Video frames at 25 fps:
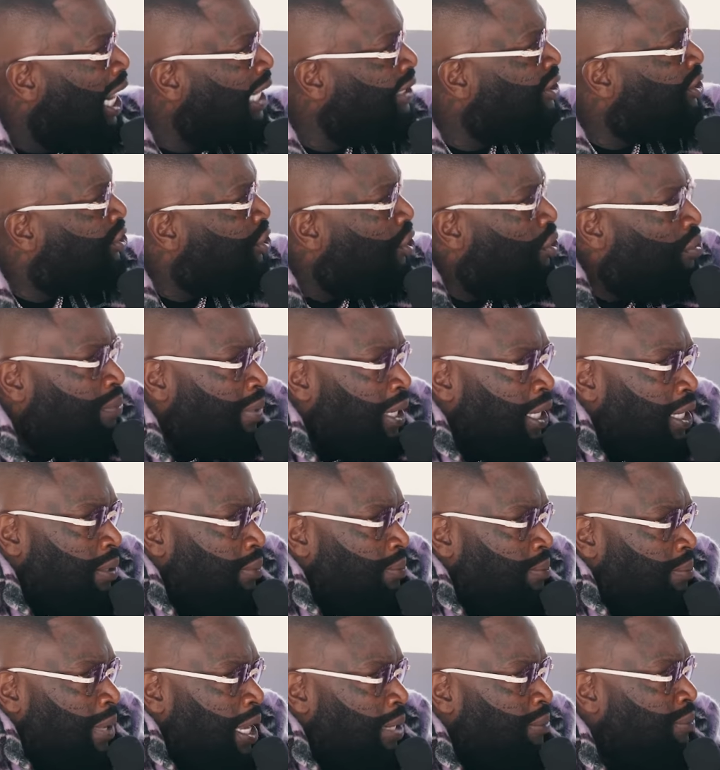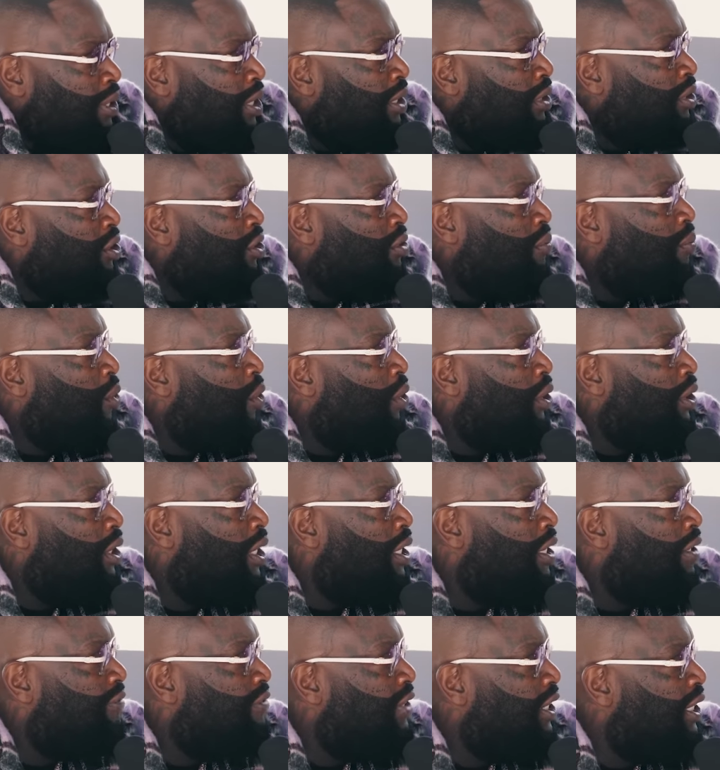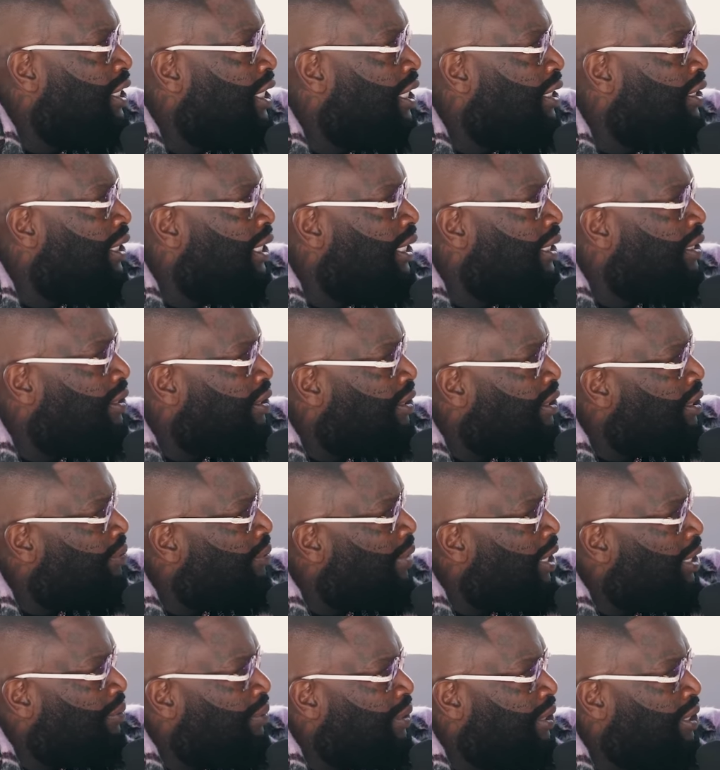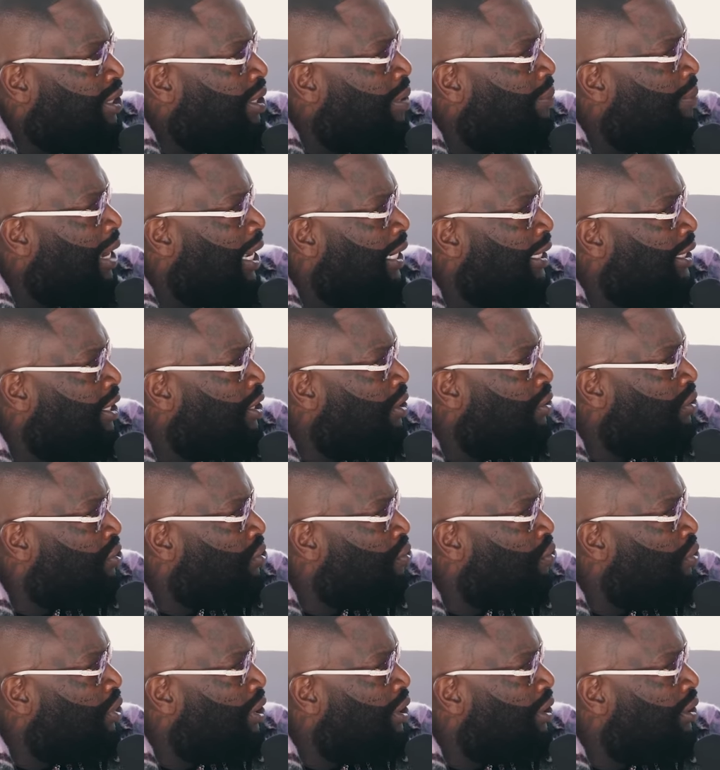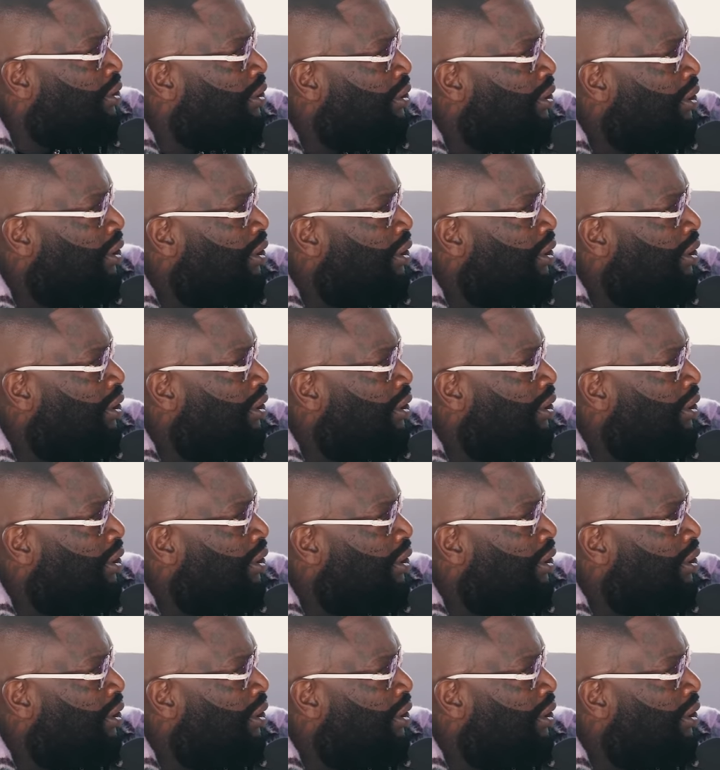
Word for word: I show may, maybe a little more love to young niggas than maybe somebody else would.